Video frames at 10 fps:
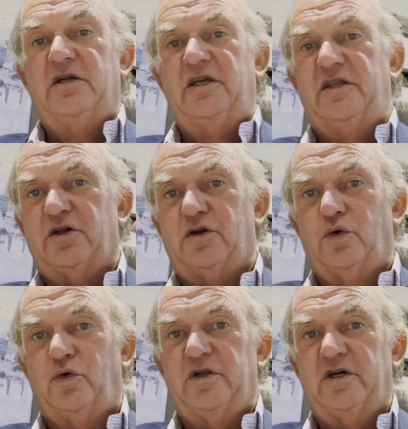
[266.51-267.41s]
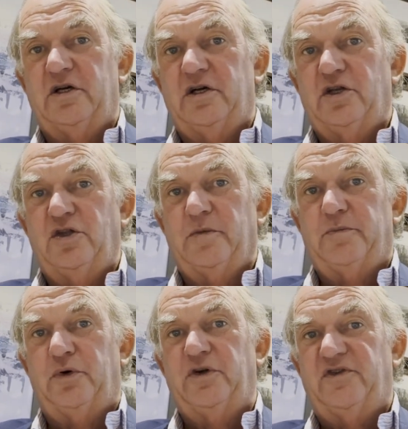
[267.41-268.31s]
in the corner, the
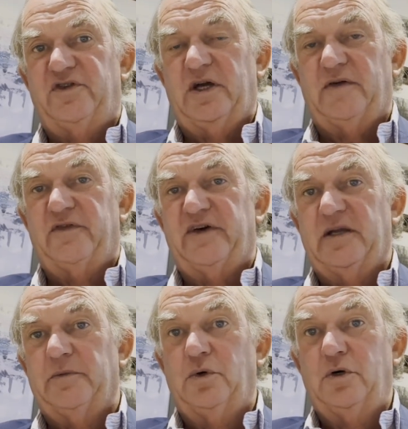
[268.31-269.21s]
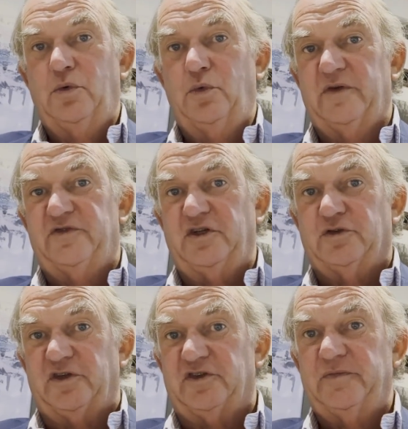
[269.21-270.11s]
points you have available will have
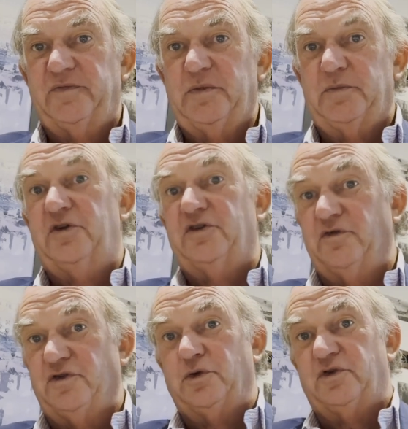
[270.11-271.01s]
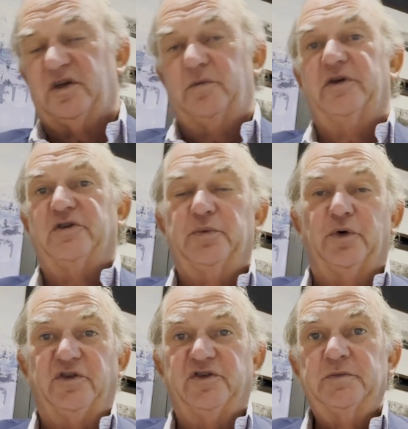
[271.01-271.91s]
decreased because you've used some of those
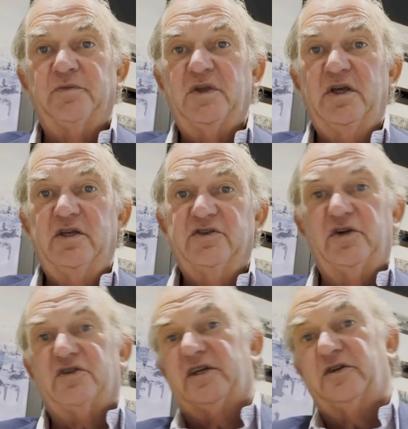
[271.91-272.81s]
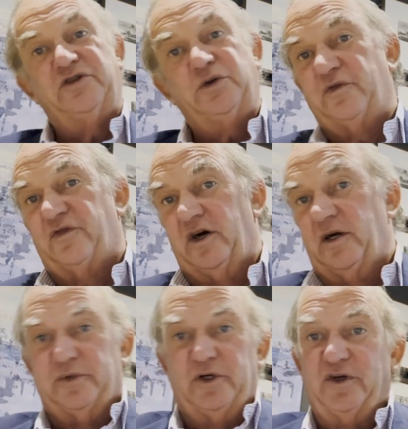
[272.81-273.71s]
points. So it's like a frequent
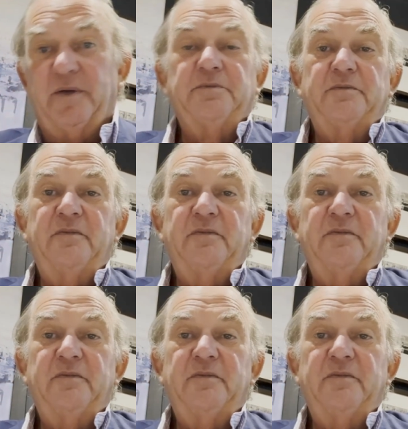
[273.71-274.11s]
flyer program.